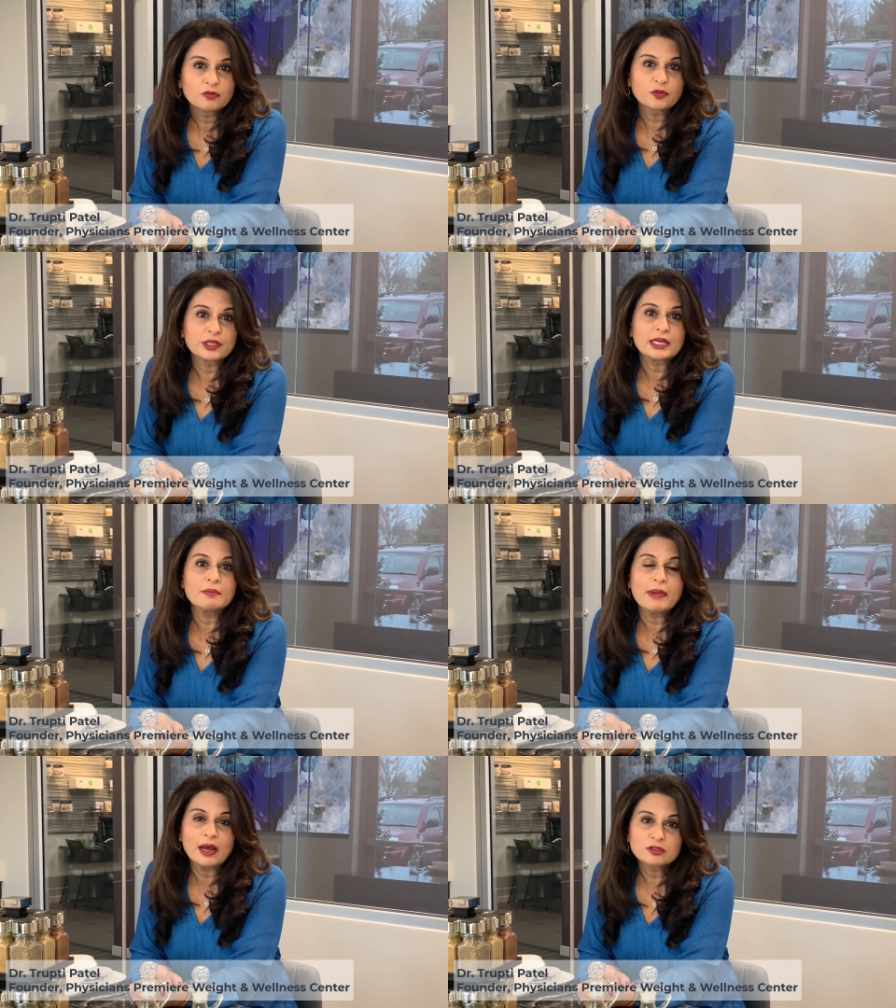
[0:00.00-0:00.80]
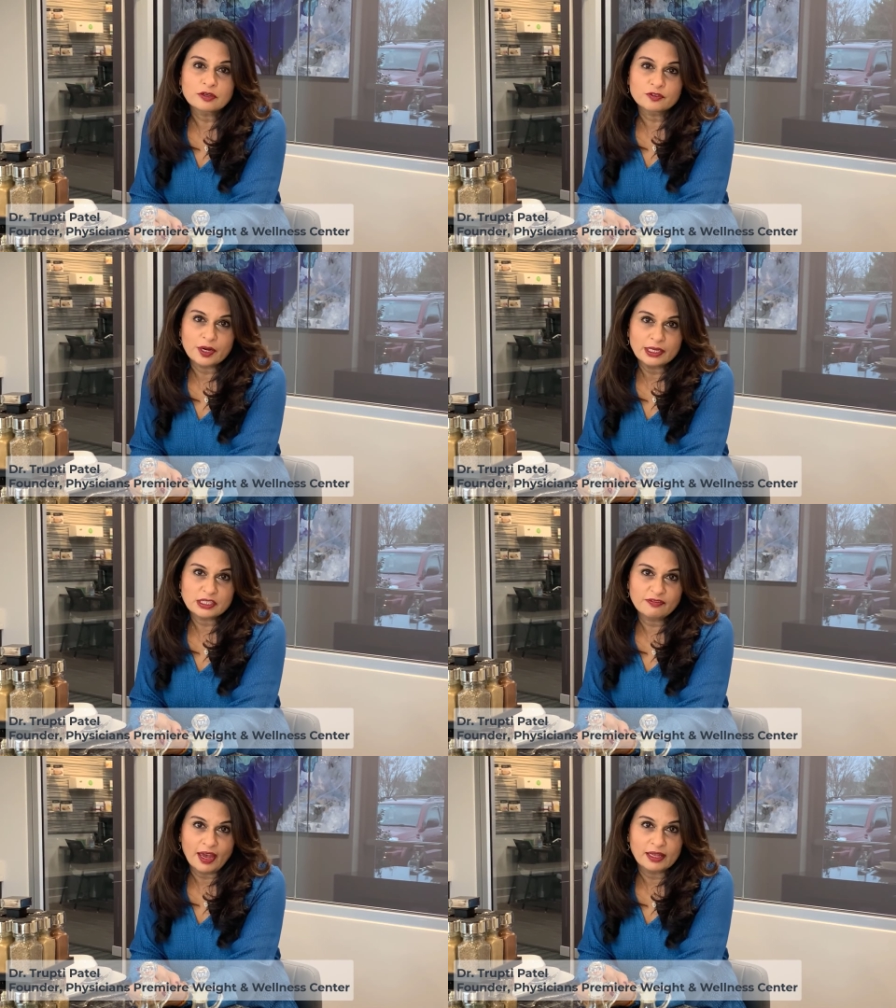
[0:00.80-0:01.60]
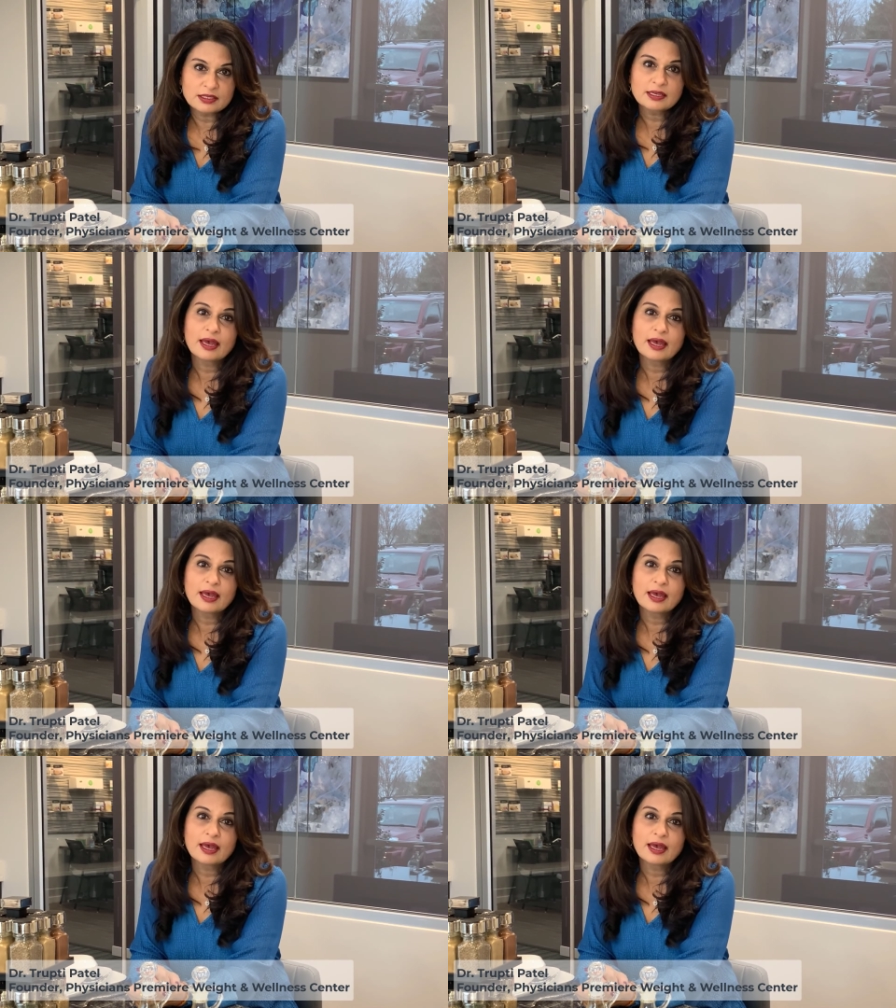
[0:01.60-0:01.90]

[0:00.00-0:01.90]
for the amount of trans fats,